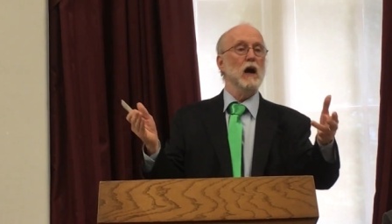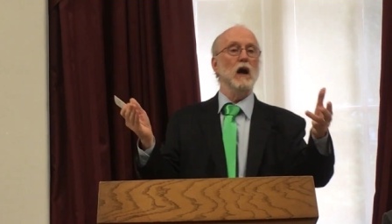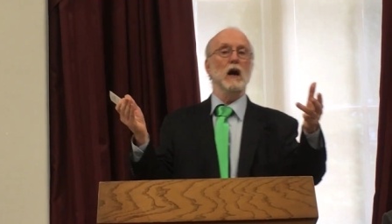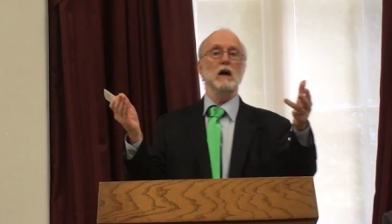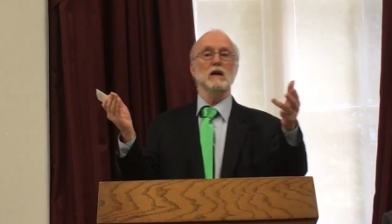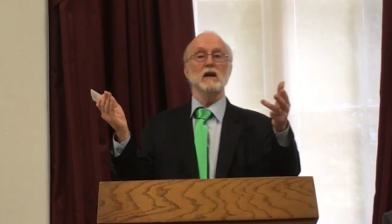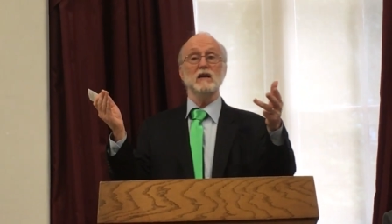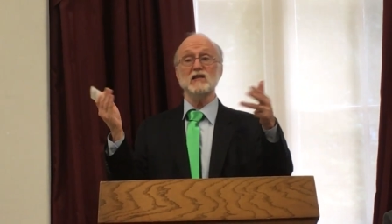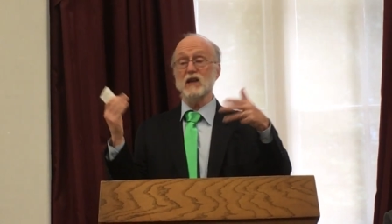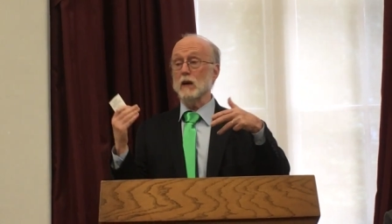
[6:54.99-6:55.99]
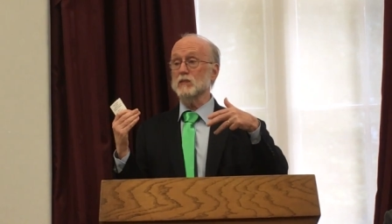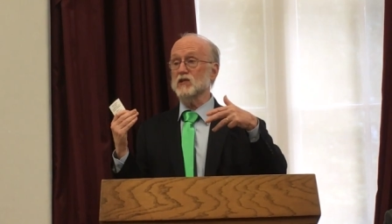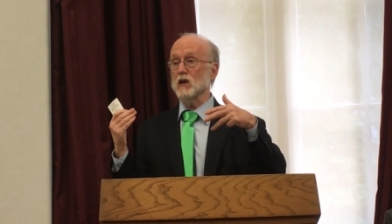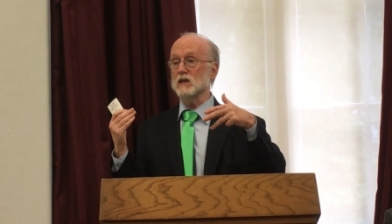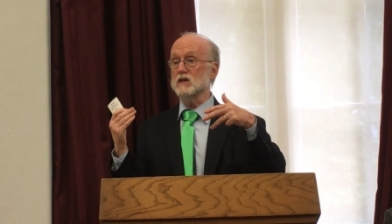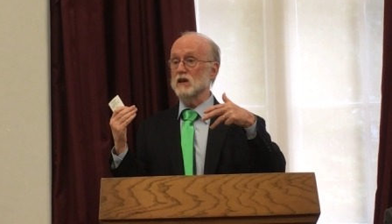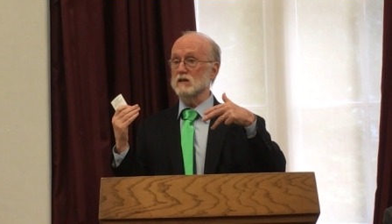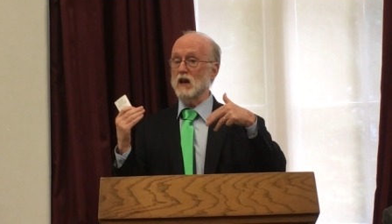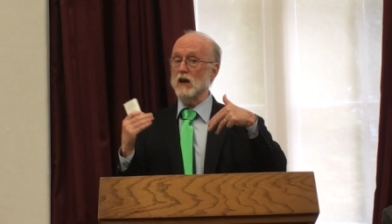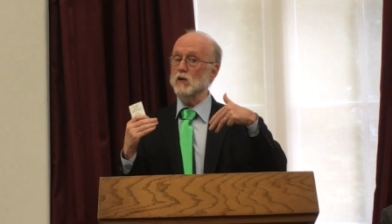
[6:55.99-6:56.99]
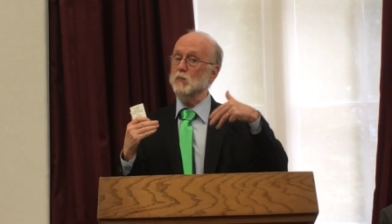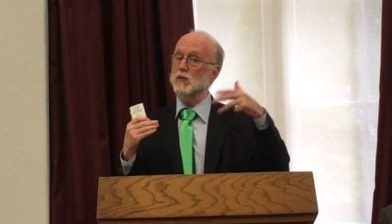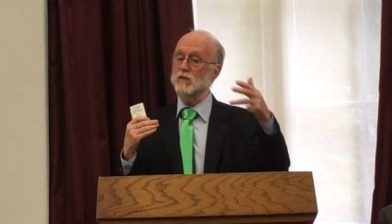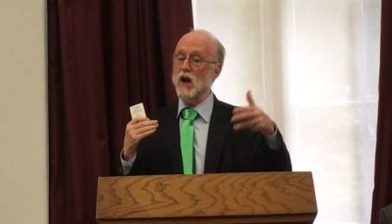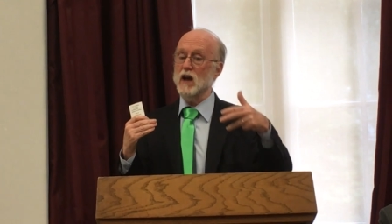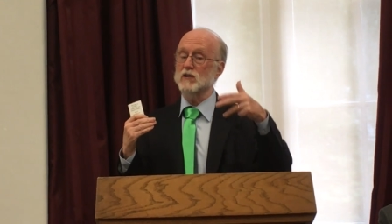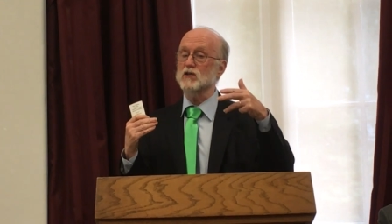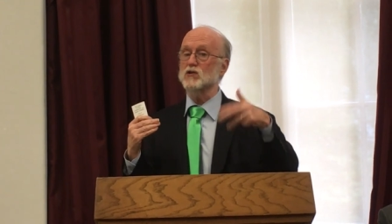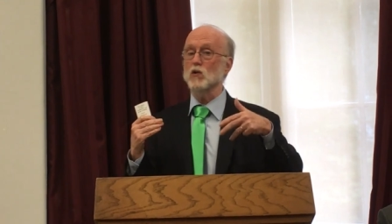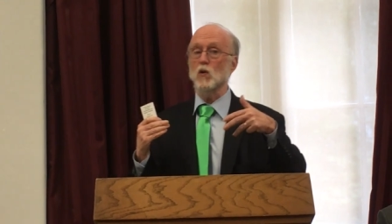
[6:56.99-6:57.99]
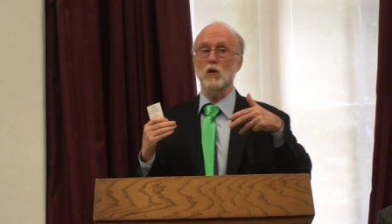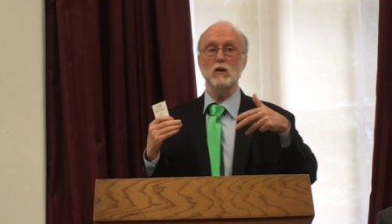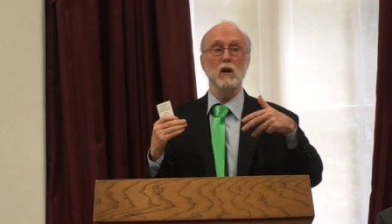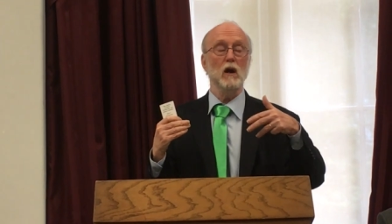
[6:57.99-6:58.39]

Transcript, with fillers: uh, SAMHSA neither provides nor